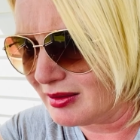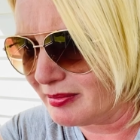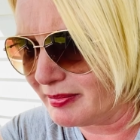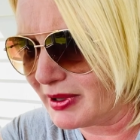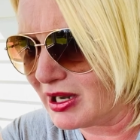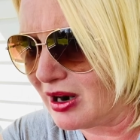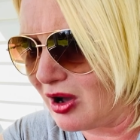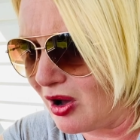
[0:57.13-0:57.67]

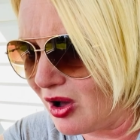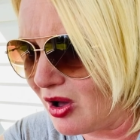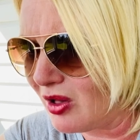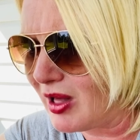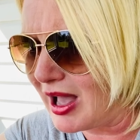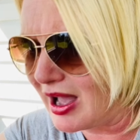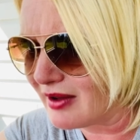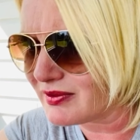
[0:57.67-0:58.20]
but all
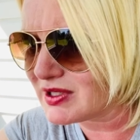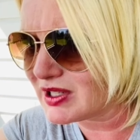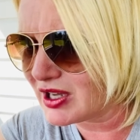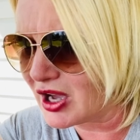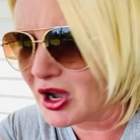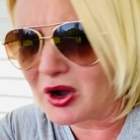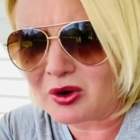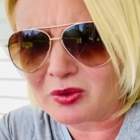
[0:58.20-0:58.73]
have to
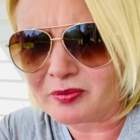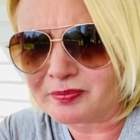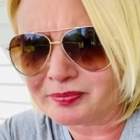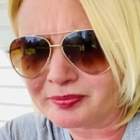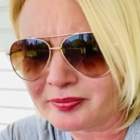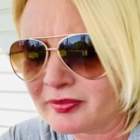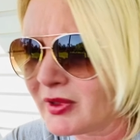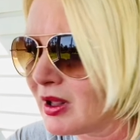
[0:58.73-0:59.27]
go.
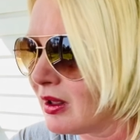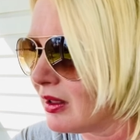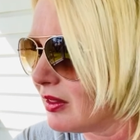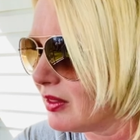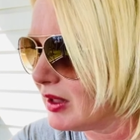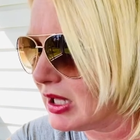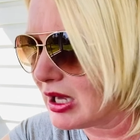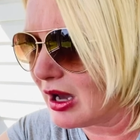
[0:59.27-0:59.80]

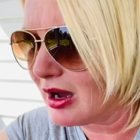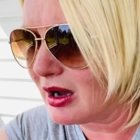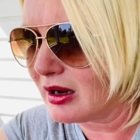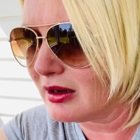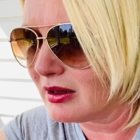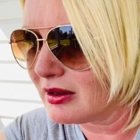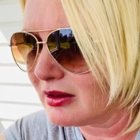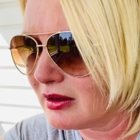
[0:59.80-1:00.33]
The
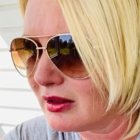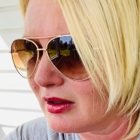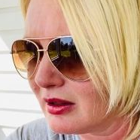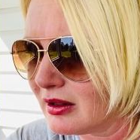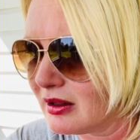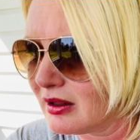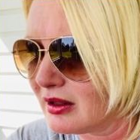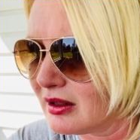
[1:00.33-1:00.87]
young
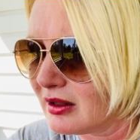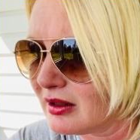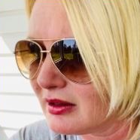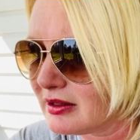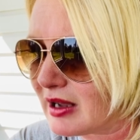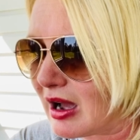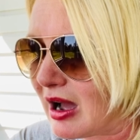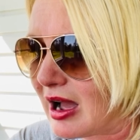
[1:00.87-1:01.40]

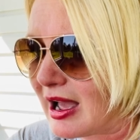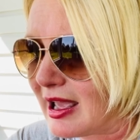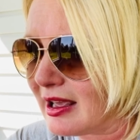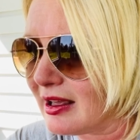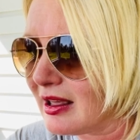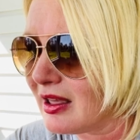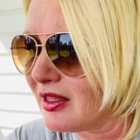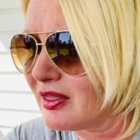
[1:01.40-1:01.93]
die,
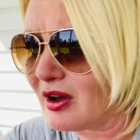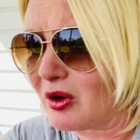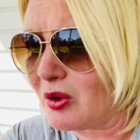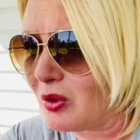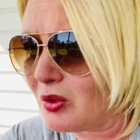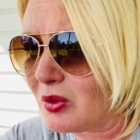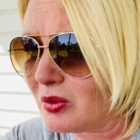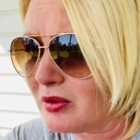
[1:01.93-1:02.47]
the
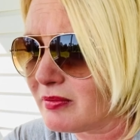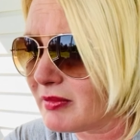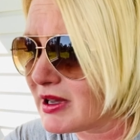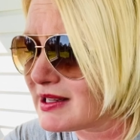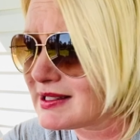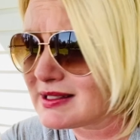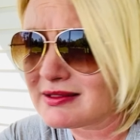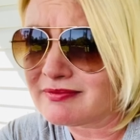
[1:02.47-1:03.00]
old
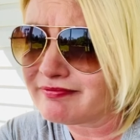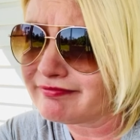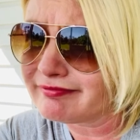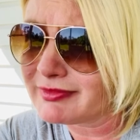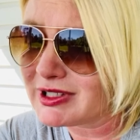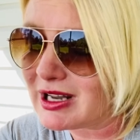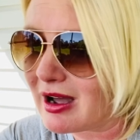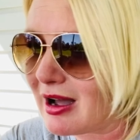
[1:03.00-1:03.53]
must
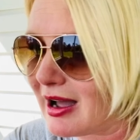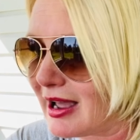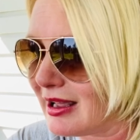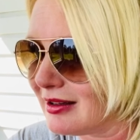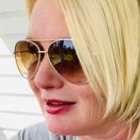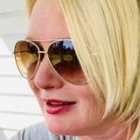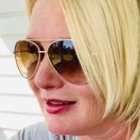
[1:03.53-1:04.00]
die.